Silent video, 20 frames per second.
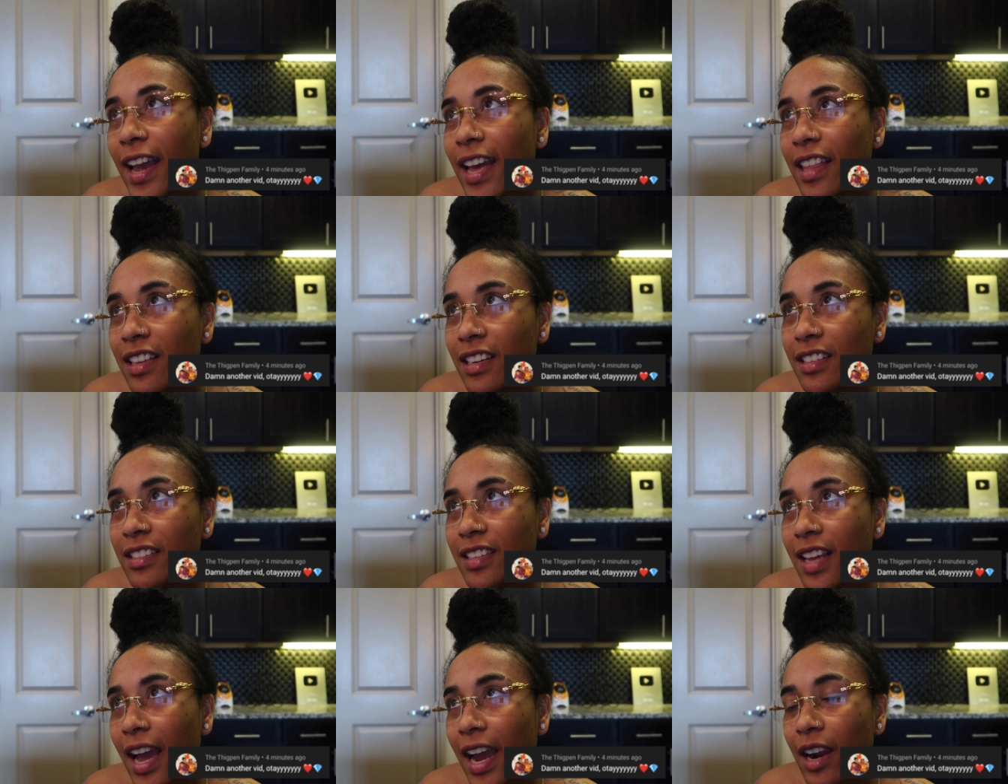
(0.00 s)
had a
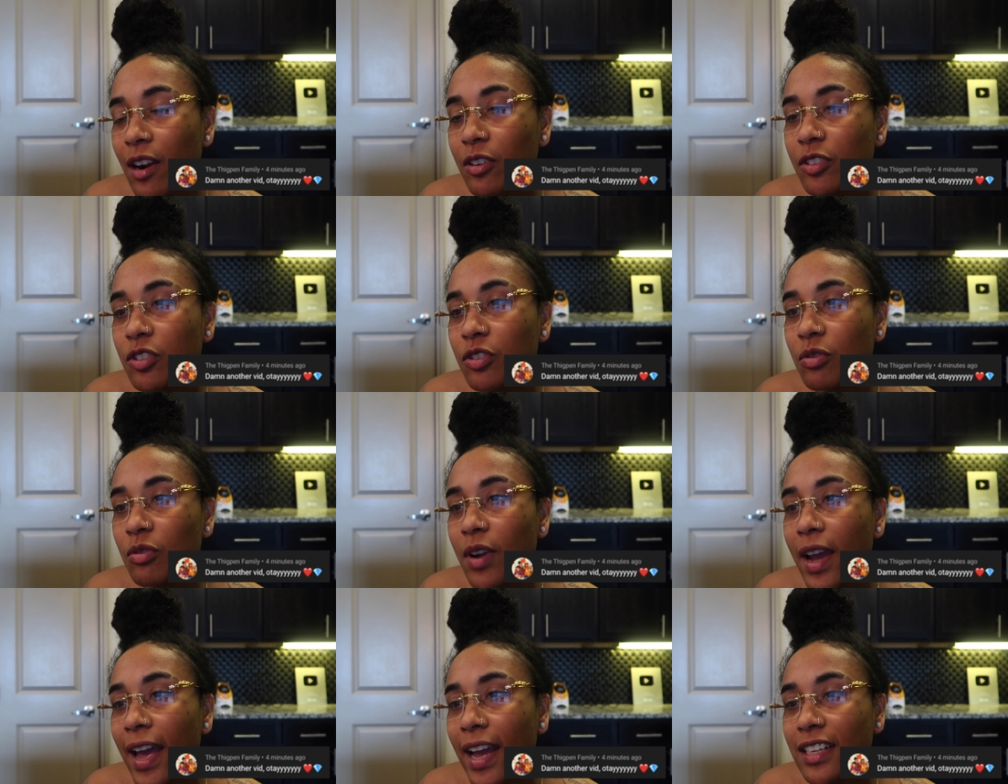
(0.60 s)
desire
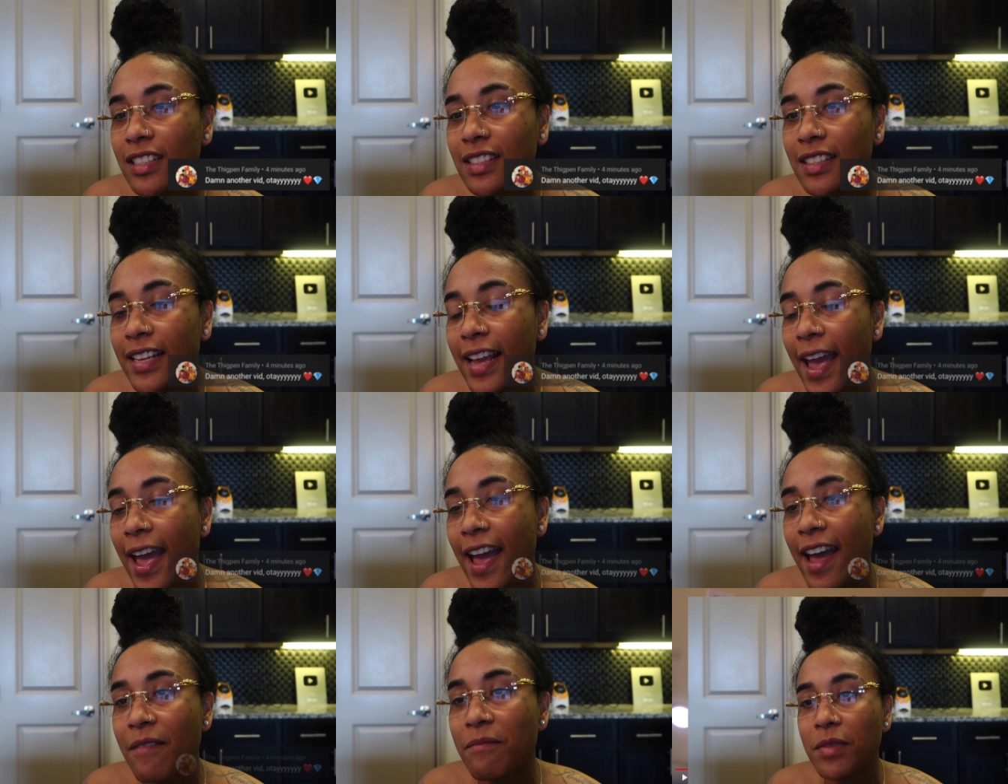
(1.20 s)
to actually
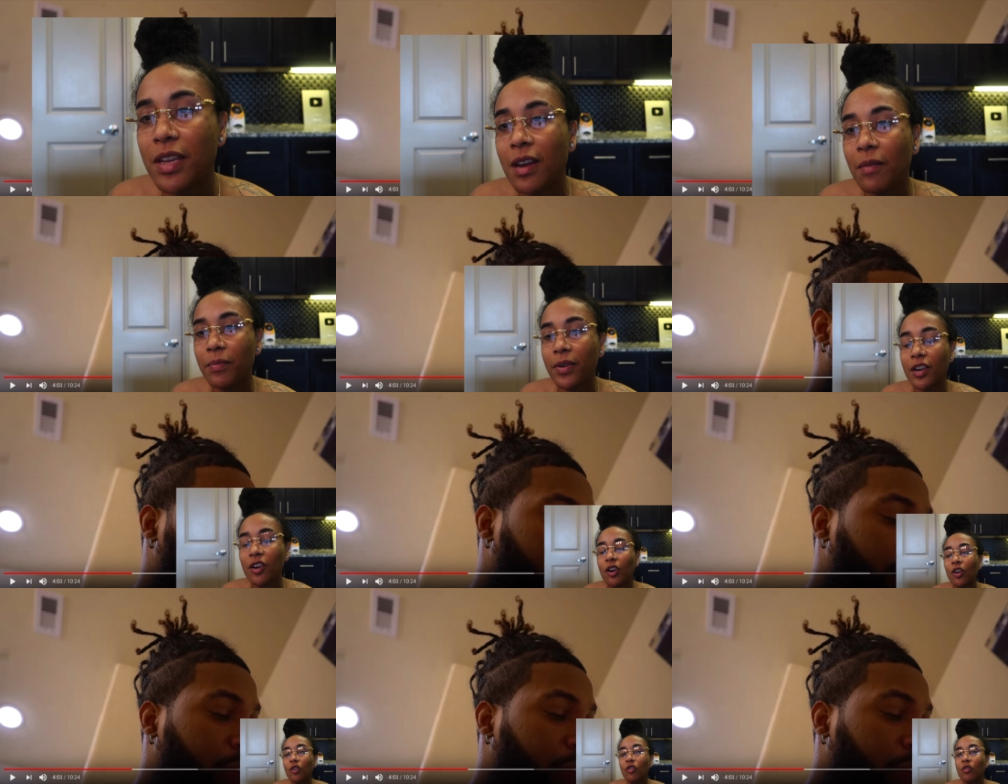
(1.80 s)
have me a
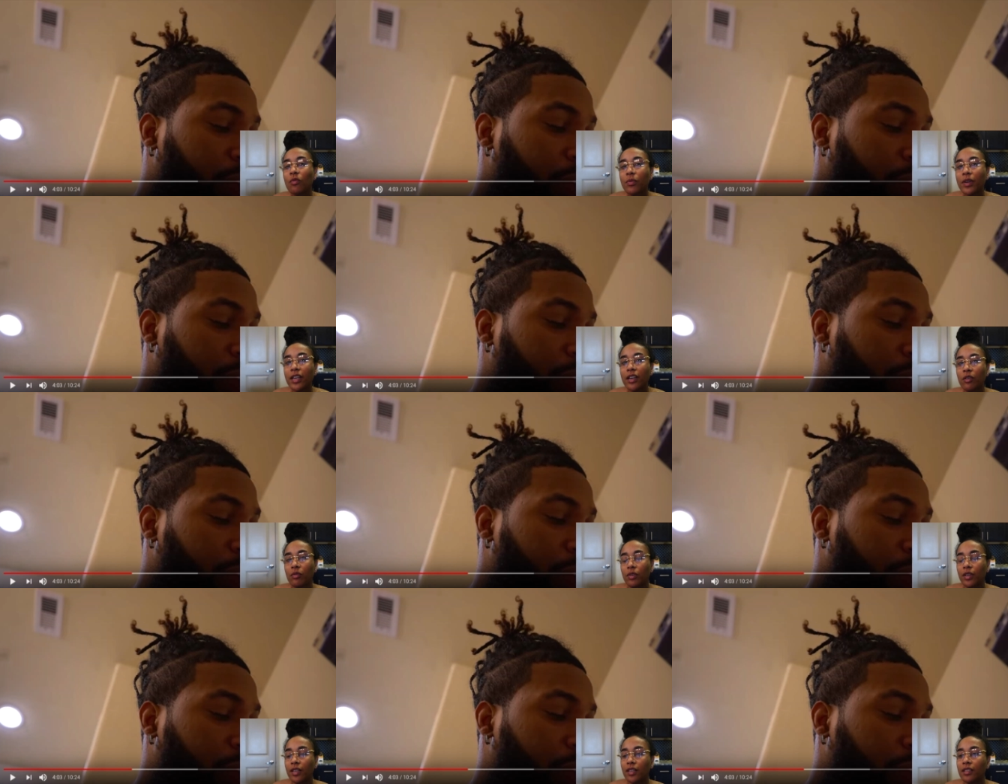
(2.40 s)
pair of hoop
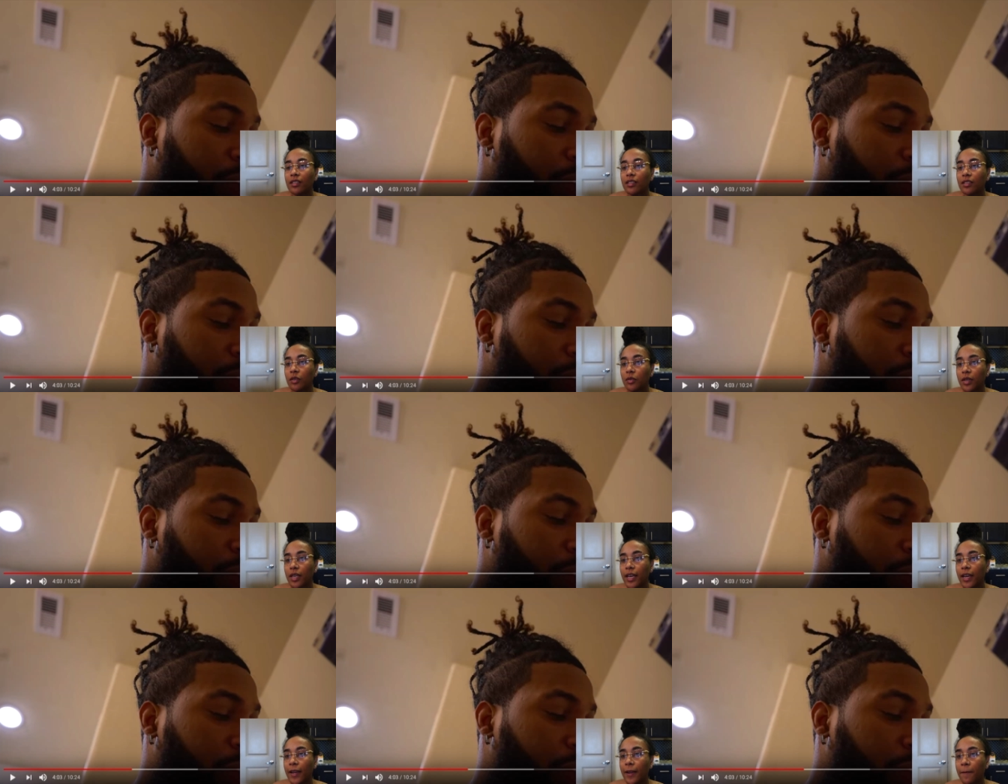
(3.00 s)
earrings
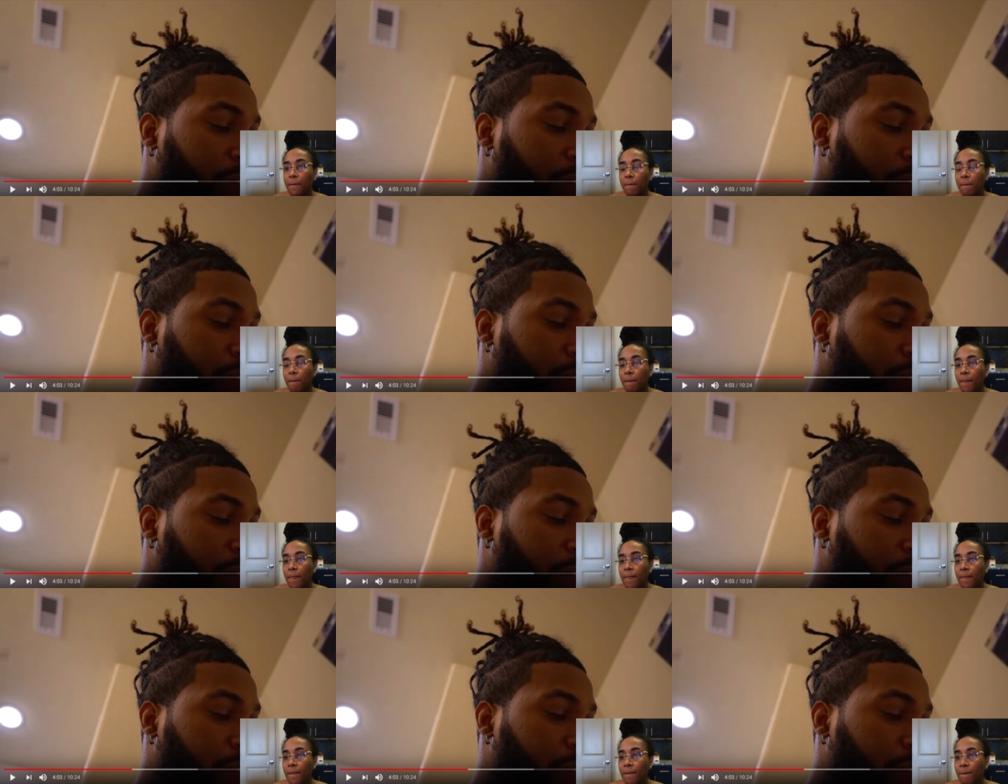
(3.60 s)
okay
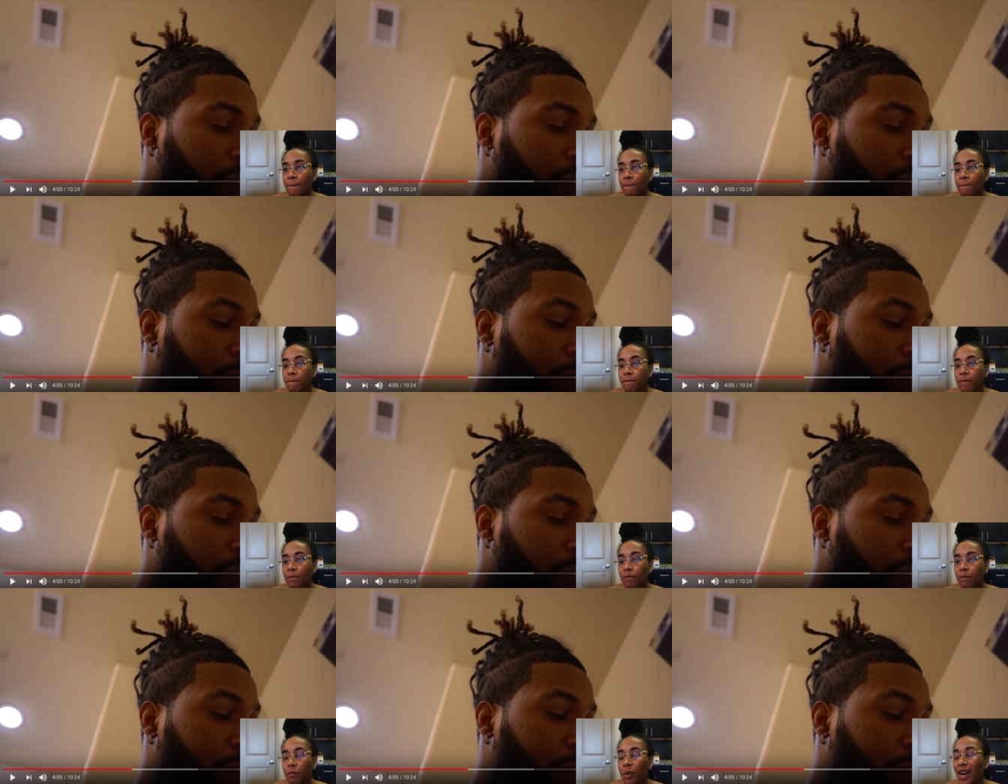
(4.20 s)

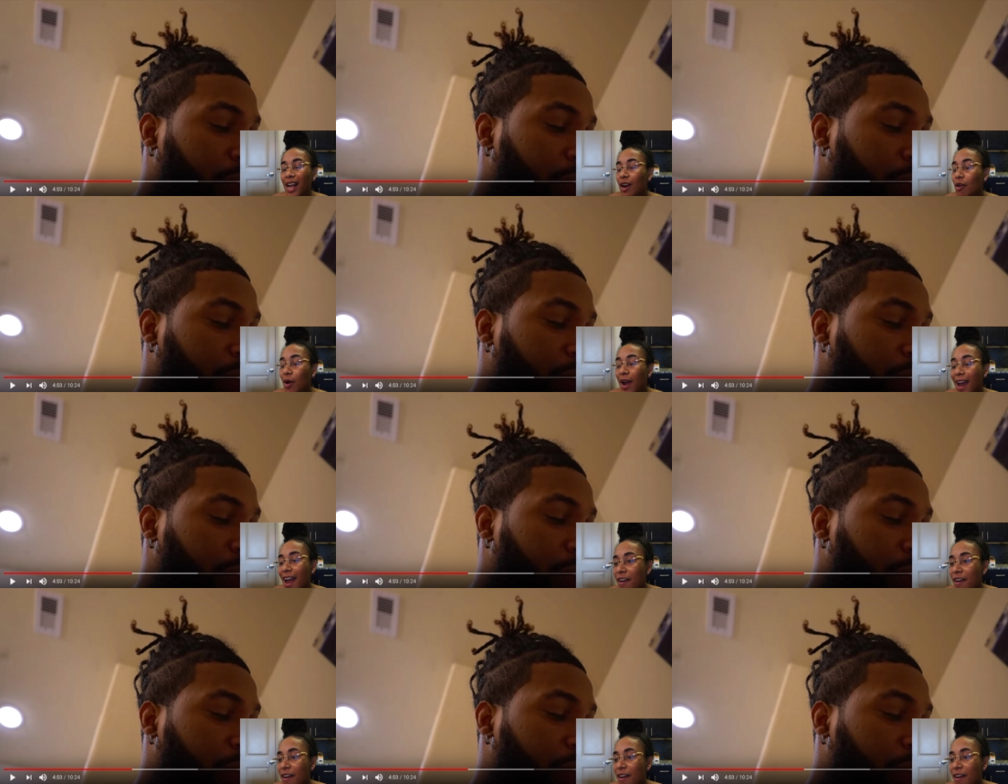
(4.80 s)
but i don't